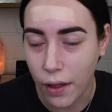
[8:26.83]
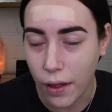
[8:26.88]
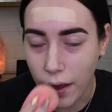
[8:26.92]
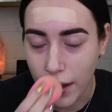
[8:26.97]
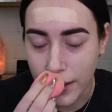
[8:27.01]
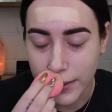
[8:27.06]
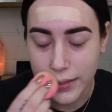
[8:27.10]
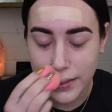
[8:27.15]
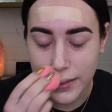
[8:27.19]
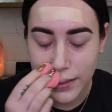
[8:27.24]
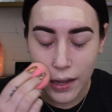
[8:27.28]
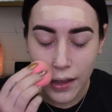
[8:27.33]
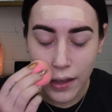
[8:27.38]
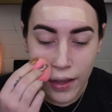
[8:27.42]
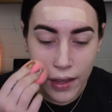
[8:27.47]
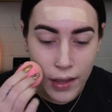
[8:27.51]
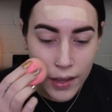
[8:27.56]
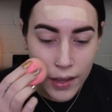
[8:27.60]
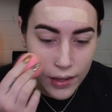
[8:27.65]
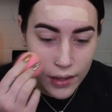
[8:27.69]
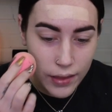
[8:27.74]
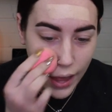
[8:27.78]
gloss,
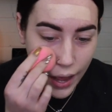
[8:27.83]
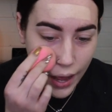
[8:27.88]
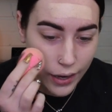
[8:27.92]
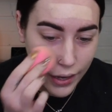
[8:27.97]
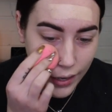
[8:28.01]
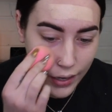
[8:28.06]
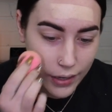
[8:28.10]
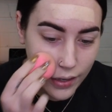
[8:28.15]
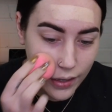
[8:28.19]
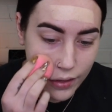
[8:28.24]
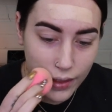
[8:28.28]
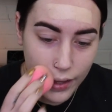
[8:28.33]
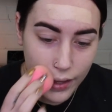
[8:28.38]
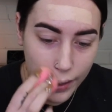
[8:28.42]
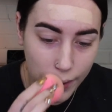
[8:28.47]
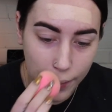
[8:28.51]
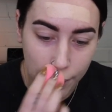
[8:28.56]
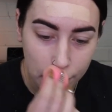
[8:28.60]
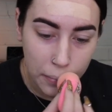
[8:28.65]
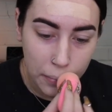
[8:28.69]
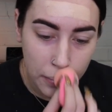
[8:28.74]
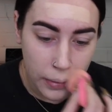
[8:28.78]
that kind of
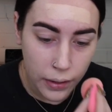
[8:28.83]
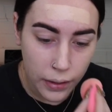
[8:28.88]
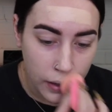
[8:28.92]
thing.